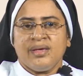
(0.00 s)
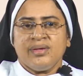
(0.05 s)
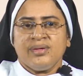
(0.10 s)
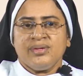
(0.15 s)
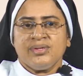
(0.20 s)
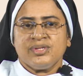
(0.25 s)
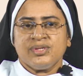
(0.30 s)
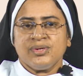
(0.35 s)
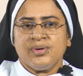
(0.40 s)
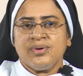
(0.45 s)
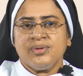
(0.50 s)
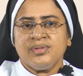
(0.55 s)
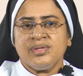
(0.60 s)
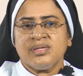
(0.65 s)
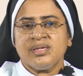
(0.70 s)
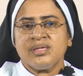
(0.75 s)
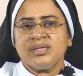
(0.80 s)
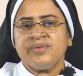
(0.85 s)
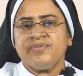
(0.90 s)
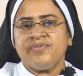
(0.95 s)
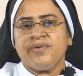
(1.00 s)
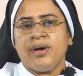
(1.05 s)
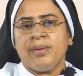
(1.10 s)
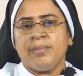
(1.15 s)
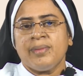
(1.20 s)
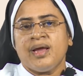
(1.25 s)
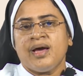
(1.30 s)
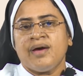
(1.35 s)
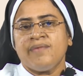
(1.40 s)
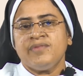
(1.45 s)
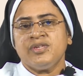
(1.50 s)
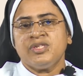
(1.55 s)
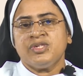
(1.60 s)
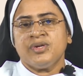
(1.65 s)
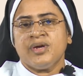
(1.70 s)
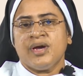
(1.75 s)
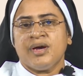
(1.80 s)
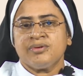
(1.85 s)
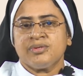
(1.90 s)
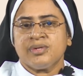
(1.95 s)
So, this is a formula which
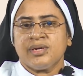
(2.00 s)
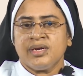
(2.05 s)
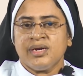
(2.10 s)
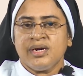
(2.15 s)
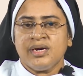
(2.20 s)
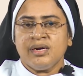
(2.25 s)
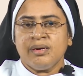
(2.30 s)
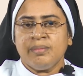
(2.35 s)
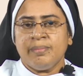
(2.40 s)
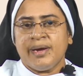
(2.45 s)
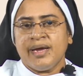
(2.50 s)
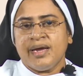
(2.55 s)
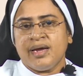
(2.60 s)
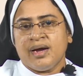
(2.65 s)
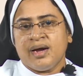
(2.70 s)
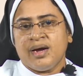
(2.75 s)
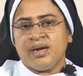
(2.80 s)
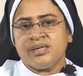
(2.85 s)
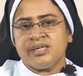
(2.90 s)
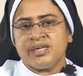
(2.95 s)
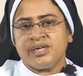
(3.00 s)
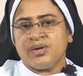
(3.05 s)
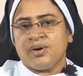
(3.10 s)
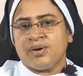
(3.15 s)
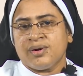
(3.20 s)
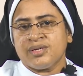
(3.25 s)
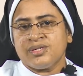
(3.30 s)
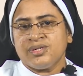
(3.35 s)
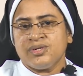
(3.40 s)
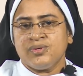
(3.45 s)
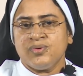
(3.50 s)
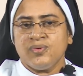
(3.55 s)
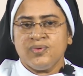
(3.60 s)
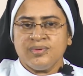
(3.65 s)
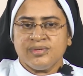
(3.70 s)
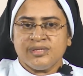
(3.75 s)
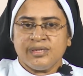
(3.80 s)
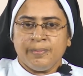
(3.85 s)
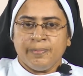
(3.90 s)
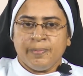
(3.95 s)
you have to learn by heart in order to do
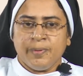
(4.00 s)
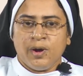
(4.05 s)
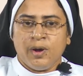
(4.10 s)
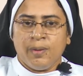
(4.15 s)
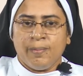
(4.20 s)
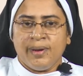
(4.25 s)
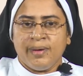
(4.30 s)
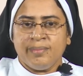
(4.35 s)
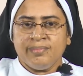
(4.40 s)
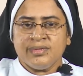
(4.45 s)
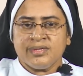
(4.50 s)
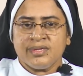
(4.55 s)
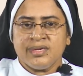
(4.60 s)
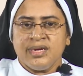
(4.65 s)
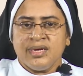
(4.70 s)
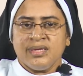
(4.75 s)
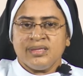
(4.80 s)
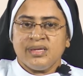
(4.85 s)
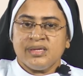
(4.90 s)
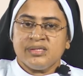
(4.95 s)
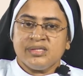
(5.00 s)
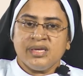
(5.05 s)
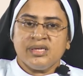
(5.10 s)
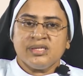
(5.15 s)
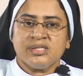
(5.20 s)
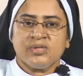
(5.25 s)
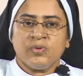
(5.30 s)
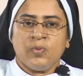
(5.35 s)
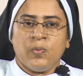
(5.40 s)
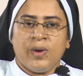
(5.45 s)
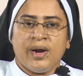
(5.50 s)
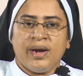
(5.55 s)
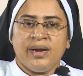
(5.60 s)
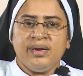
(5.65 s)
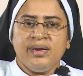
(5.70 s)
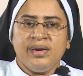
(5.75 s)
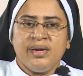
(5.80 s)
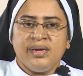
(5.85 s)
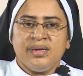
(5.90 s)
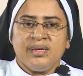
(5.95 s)
some problems. The sixth one,
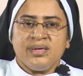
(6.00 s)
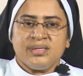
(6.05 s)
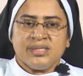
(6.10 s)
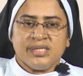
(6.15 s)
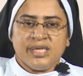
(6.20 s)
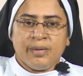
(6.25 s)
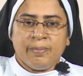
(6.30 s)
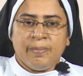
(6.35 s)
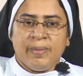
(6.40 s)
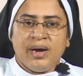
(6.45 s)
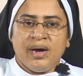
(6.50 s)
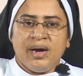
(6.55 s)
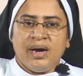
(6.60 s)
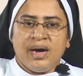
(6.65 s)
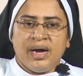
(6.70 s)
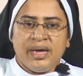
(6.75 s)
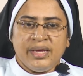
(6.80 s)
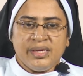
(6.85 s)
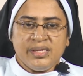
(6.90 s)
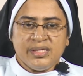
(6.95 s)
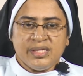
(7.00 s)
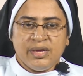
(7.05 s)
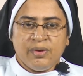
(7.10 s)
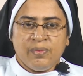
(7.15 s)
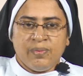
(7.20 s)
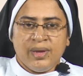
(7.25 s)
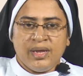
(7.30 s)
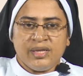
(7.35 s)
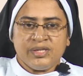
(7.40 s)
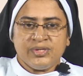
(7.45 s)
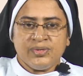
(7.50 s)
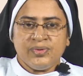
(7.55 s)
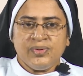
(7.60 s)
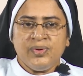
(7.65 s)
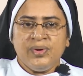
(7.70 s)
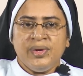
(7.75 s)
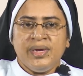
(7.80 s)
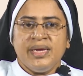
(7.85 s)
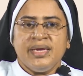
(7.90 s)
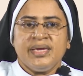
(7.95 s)
sigma I is equal to
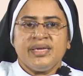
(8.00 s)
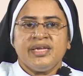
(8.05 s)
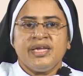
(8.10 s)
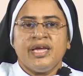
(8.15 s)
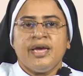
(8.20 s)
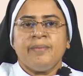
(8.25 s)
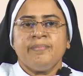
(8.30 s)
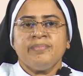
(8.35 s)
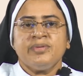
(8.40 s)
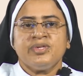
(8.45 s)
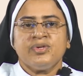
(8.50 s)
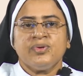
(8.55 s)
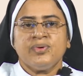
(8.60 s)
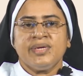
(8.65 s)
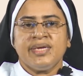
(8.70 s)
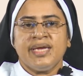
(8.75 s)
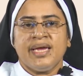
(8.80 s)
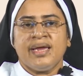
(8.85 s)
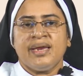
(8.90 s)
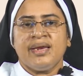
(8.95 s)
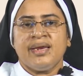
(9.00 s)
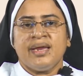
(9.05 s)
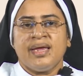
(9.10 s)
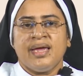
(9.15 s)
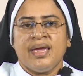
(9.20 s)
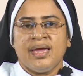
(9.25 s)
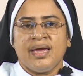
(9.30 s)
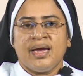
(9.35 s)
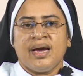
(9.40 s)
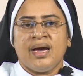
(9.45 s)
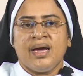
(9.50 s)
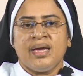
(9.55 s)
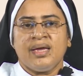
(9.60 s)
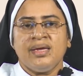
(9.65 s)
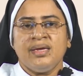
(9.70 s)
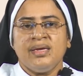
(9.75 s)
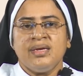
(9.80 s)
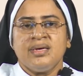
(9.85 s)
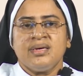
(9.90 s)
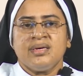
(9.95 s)
m to n a
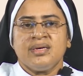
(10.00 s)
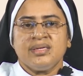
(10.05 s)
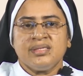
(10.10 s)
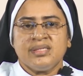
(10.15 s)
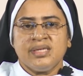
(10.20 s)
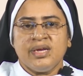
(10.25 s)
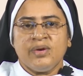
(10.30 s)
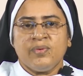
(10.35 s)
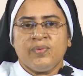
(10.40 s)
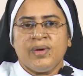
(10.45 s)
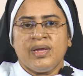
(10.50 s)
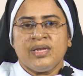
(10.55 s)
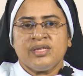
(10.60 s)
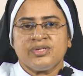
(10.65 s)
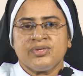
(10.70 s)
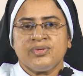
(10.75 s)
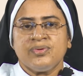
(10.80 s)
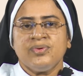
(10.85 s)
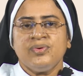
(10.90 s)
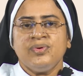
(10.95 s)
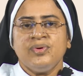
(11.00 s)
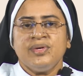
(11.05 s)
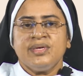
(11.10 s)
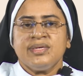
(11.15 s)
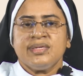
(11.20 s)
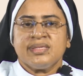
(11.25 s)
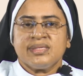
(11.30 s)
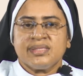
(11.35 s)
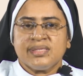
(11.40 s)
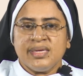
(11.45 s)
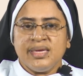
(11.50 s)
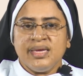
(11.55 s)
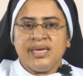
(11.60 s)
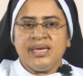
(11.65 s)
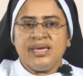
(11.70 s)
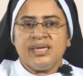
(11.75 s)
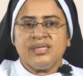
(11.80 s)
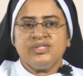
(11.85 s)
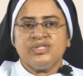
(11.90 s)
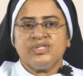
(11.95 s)
I is equal to
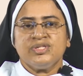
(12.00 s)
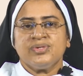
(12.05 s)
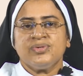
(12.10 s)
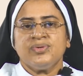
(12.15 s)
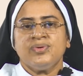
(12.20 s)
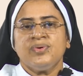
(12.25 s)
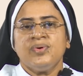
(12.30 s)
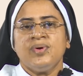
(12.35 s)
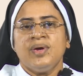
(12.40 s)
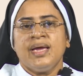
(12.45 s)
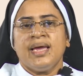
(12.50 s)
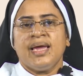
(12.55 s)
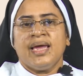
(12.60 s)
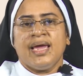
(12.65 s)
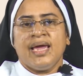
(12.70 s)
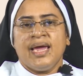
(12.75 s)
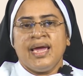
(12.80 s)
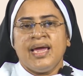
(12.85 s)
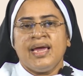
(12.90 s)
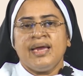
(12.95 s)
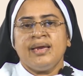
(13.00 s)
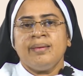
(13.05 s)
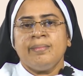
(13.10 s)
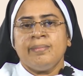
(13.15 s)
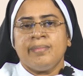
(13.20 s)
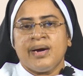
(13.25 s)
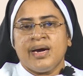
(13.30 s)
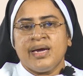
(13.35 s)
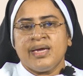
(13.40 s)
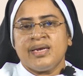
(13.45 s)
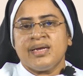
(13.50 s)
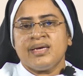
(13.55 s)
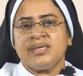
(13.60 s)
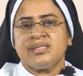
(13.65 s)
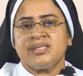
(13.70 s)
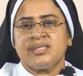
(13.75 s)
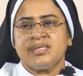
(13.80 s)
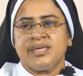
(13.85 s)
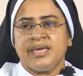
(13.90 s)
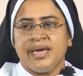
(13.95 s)
c into n minus
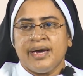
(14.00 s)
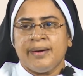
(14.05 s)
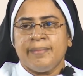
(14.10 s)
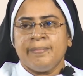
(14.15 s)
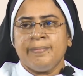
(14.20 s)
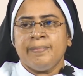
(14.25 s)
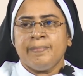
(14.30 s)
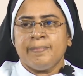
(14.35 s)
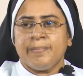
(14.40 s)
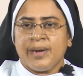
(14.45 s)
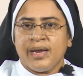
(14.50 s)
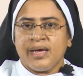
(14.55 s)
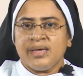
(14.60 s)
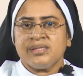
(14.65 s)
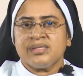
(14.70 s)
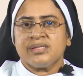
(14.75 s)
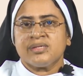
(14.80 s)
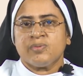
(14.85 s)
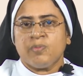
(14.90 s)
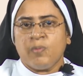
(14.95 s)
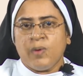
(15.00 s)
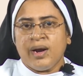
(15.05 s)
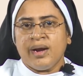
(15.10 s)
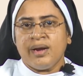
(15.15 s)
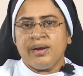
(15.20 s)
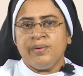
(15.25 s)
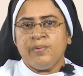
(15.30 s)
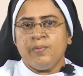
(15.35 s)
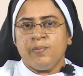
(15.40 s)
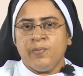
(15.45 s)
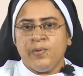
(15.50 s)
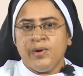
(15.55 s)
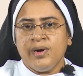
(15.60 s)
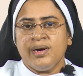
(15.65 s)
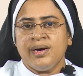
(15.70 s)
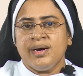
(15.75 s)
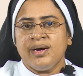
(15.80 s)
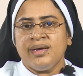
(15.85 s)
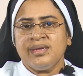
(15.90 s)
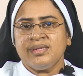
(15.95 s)
m plus 1,
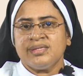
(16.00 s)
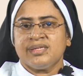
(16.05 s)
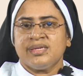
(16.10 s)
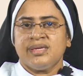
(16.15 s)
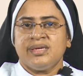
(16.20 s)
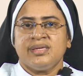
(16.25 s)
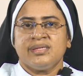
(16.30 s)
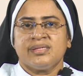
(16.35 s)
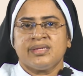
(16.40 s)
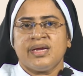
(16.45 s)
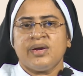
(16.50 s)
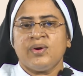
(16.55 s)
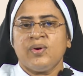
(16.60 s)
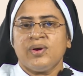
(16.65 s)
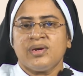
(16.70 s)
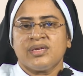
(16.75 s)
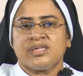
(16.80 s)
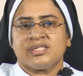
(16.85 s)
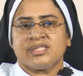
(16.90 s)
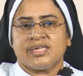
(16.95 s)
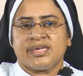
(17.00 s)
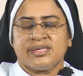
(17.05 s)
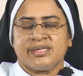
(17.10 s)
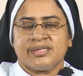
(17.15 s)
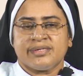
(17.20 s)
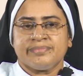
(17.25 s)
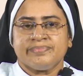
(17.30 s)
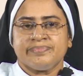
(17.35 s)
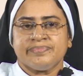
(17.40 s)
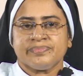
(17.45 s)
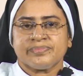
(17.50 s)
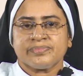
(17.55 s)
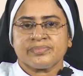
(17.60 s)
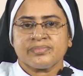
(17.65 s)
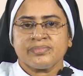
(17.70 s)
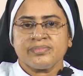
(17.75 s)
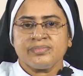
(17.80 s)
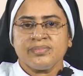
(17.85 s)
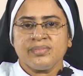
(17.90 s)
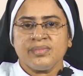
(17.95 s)
where c is a constant.
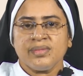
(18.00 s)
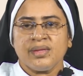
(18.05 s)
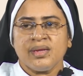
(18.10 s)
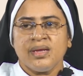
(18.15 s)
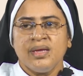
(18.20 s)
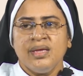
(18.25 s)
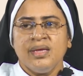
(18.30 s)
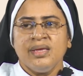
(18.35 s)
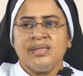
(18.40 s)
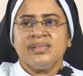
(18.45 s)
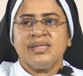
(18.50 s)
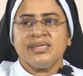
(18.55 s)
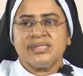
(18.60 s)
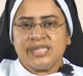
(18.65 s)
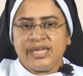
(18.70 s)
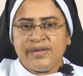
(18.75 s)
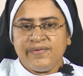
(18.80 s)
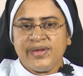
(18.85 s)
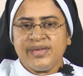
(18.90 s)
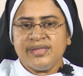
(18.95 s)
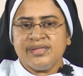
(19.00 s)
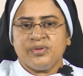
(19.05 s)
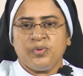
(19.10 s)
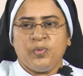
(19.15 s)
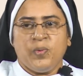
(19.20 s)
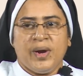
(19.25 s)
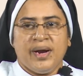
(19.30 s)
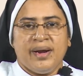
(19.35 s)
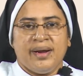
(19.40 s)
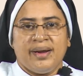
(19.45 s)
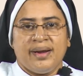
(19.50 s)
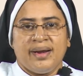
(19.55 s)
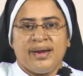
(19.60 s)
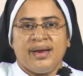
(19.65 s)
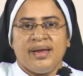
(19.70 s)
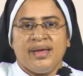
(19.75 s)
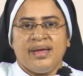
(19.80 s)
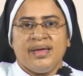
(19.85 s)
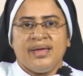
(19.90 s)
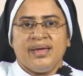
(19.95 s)
The seventh one,
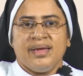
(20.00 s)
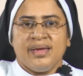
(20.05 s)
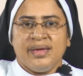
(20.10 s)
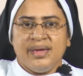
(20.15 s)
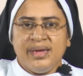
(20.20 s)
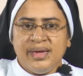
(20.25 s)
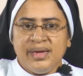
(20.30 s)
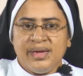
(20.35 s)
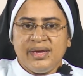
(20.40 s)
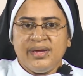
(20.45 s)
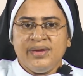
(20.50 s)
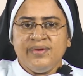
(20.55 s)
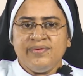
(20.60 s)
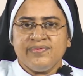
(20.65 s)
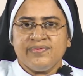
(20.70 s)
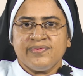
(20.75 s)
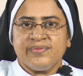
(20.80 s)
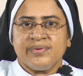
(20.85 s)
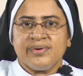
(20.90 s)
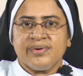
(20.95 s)
if